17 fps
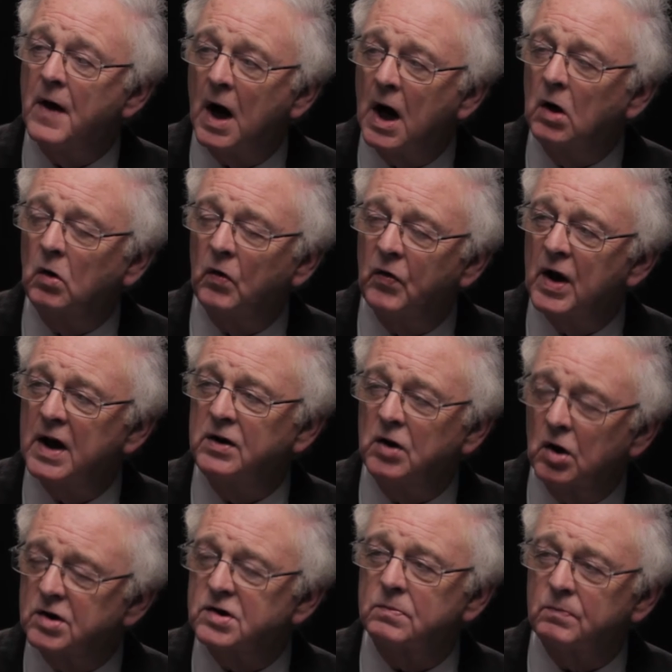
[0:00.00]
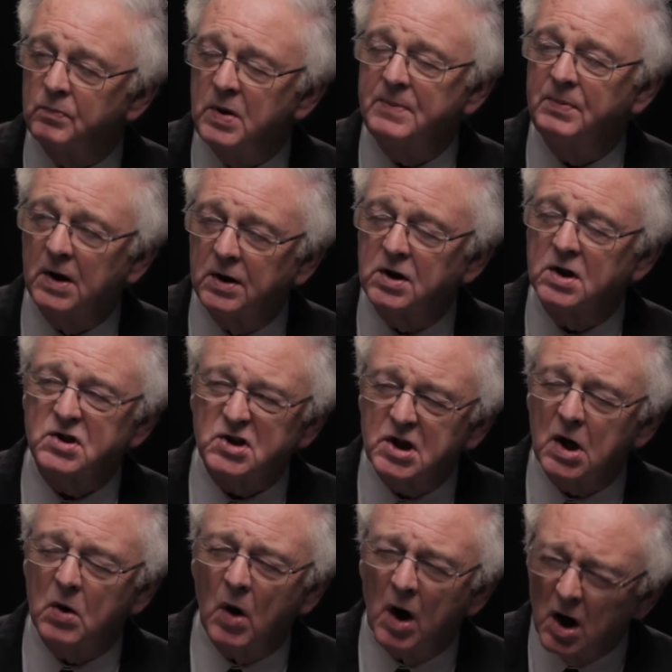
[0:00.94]
the whole, they're not, people are not
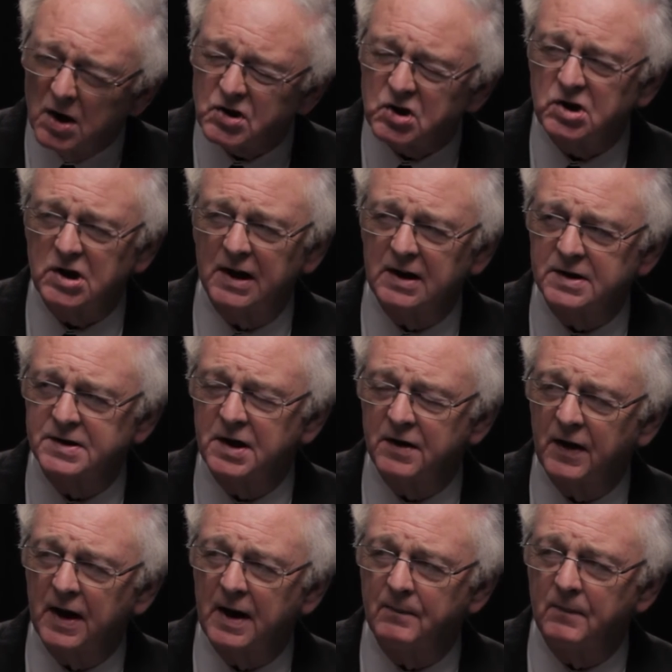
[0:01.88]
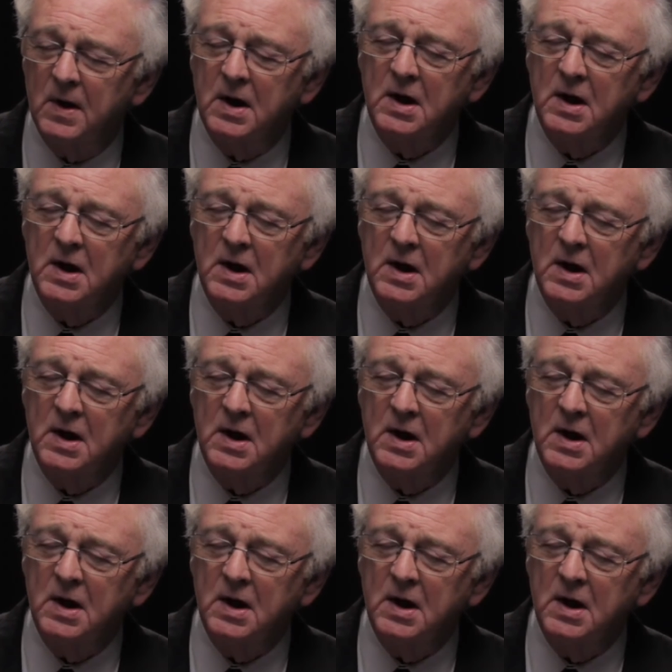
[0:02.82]
so hostile to them.